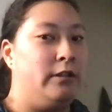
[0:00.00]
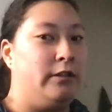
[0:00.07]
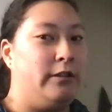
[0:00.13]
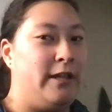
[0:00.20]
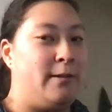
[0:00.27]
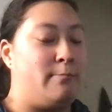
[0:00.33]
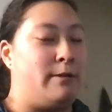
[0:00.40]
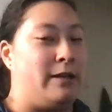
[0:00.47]

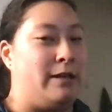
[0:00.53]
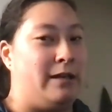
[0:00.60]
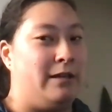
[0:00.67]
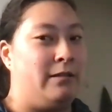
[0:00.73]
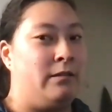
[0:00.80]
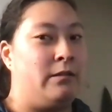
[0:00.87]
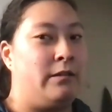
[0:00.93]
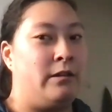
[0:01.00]
think about it,
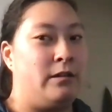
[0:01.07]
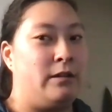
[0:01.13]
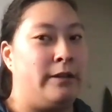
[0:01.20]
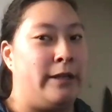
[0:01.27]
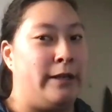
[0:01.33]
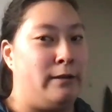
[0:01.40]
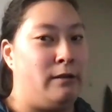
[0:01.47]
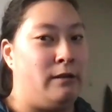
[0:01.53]
the,
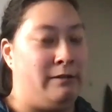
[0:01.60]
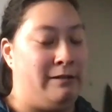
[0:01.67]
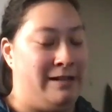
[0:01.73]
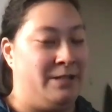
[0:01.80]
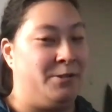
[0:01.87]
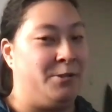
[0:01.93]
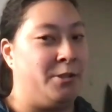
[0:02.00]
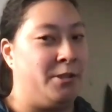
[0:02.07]
there are
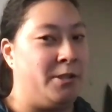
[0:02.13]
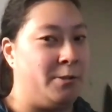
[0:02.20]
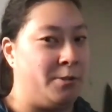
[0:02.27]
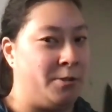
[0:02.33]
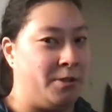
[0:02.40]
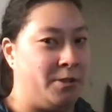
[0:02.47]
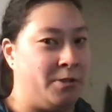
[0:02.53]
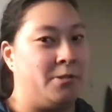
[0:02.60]

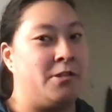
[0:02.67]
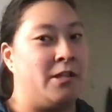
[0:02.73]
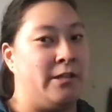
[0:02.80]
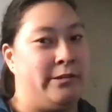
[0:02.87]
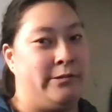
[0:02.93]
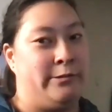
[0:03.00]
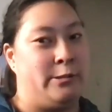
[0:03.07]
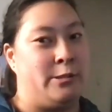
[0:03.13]
institutions
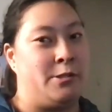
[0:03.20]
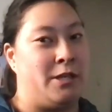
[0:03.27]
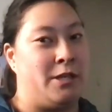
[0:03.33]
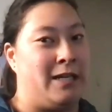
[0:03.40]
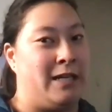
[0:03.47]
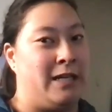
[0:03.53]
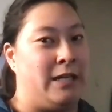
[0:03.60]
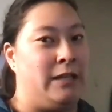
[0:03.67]
in our
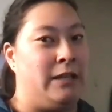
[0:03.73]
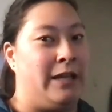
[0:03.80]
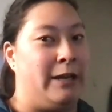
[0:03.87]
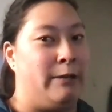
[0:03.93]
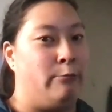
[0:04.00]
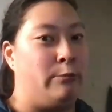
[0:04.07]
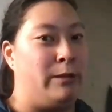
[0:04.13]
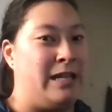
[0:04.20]
society
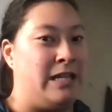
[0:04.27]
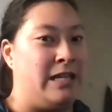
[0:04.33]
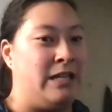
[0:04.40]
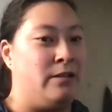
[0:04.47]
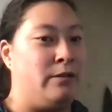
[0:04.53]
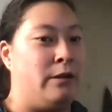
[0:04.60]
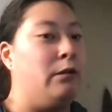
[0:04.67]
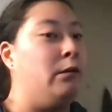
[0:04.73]
that we
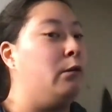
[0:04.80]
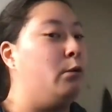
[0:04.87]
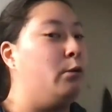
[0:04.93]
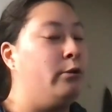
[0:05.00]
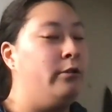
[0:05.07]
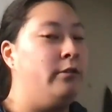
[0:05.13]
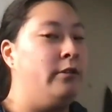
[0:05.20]
know,